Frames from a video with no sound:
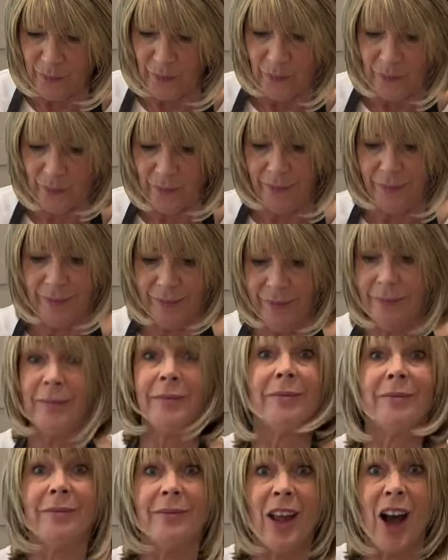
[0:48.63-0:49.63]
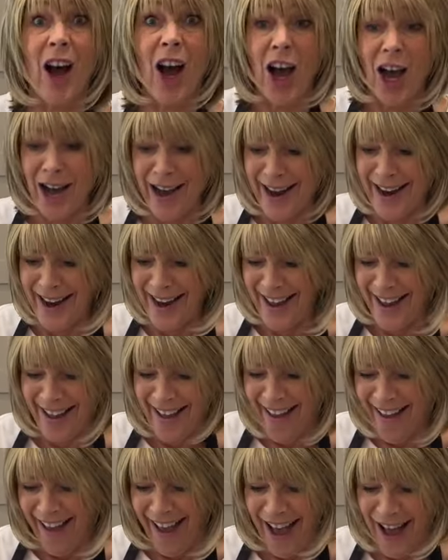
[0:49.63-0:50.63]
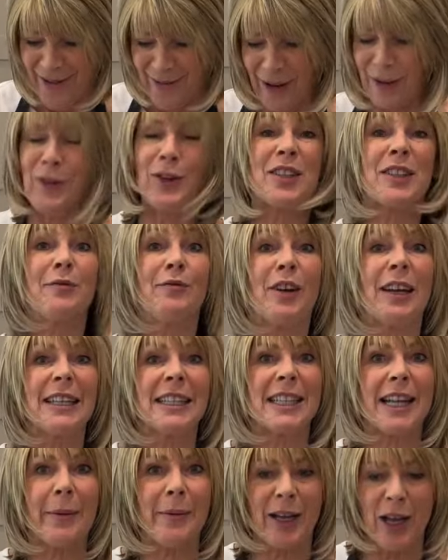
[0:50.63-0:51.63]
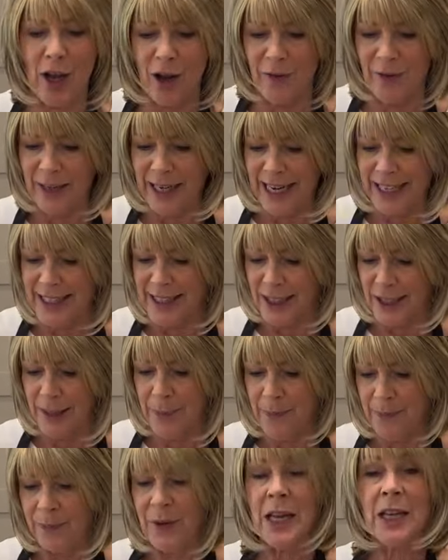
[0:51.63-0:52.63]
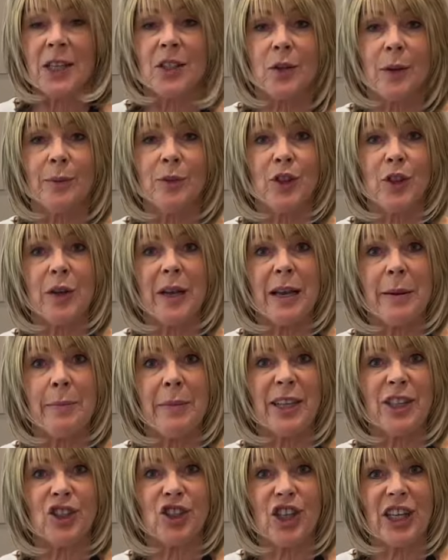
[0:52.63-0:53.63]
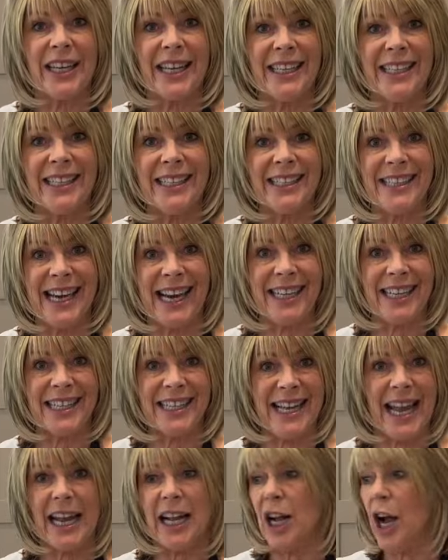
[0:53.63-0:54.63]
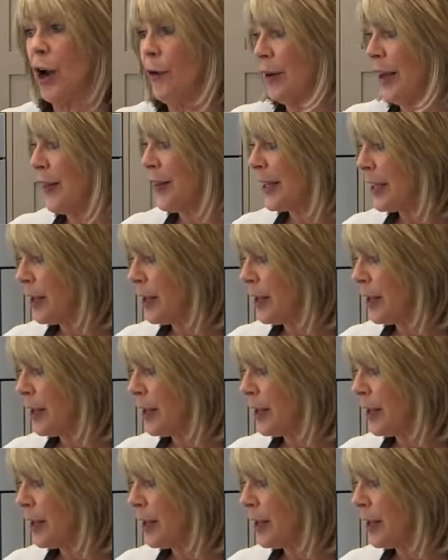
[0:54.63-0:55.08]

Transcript: Many fans have felt that she is leaving the show permanently. However, we want to clarify that Ruth is just taking a